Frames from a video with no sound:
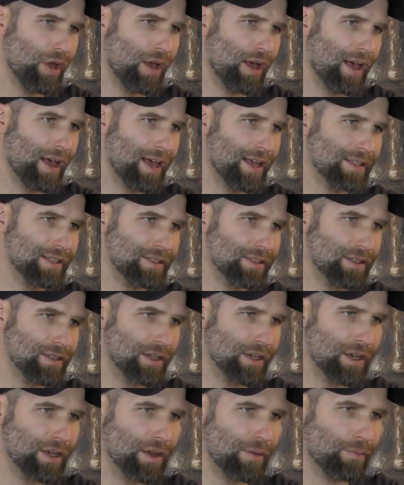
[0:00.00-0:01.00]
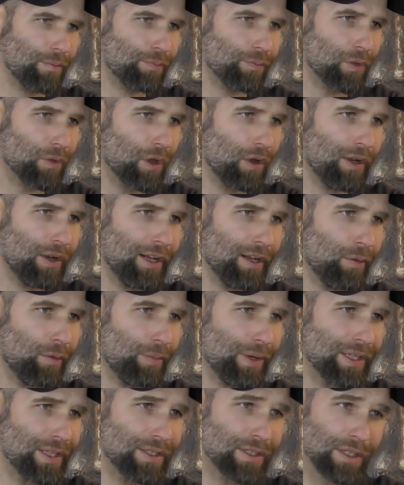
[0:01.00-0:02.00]
and a little
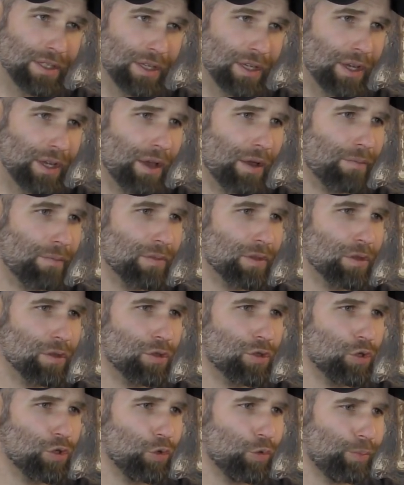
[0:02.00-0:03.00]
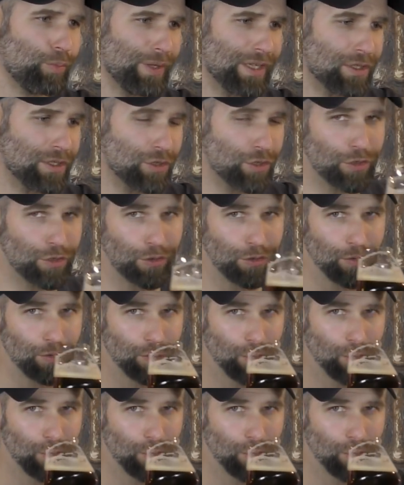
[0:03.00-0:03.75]
bit too bitter.